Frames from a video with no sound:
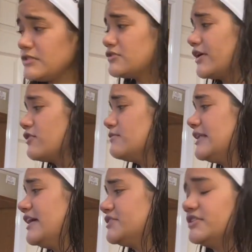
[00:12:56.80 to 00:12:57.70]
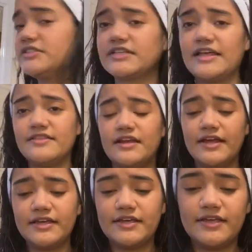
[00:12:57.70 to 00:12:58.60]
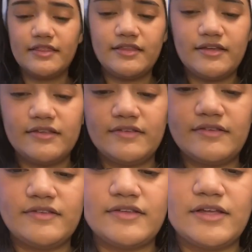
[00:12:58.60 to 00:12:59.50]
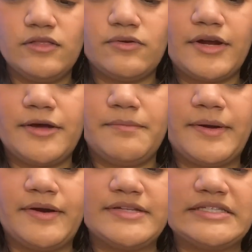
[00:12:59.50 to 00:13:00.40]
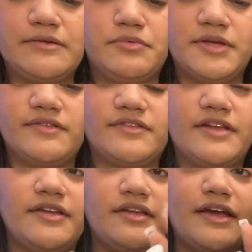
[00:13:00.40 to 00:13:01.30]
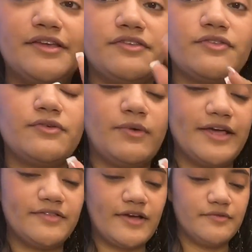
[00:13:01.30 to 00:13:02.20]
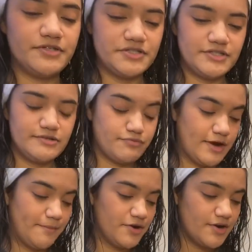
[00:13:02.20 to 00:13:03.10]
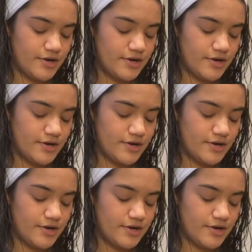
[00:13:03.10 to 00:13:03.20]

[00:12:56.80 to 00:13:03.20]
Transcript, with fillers: so I grow my lashes and then I get this L'Oreal Paris Double Extended. I use the white side, which is the primer.